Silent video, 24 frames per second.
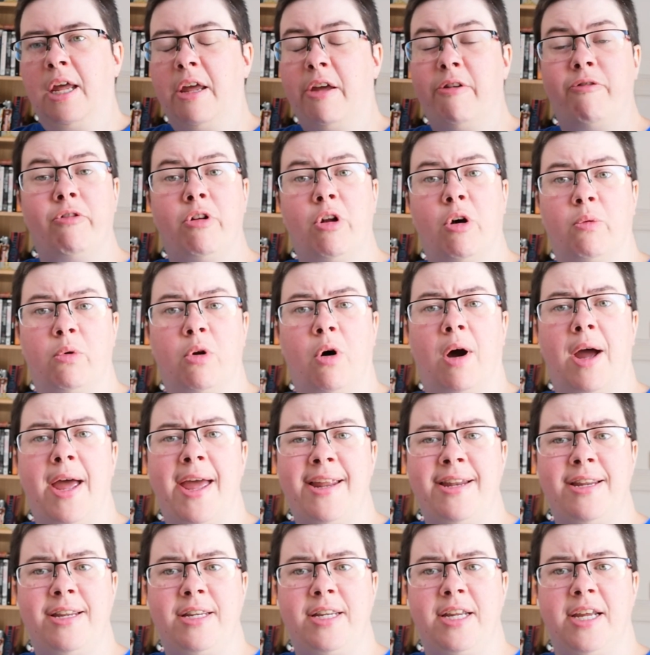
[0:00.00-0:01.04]
even though I'm not
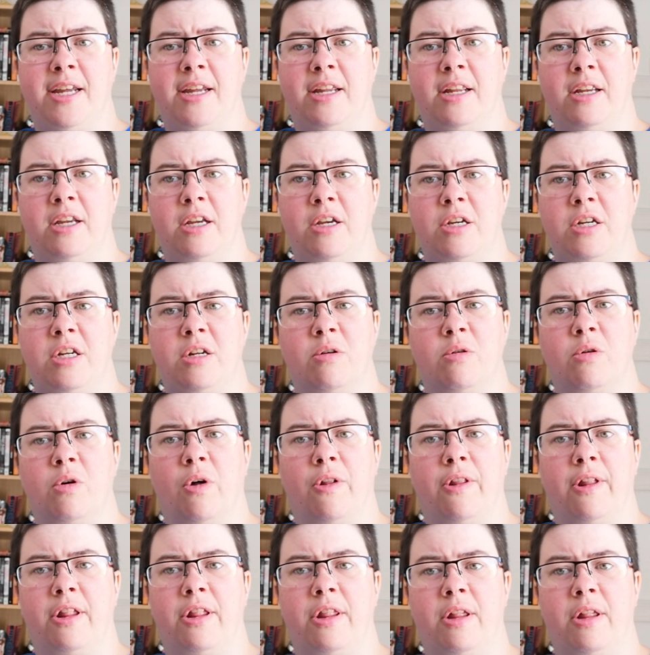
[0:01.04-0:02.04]
editing, you still got the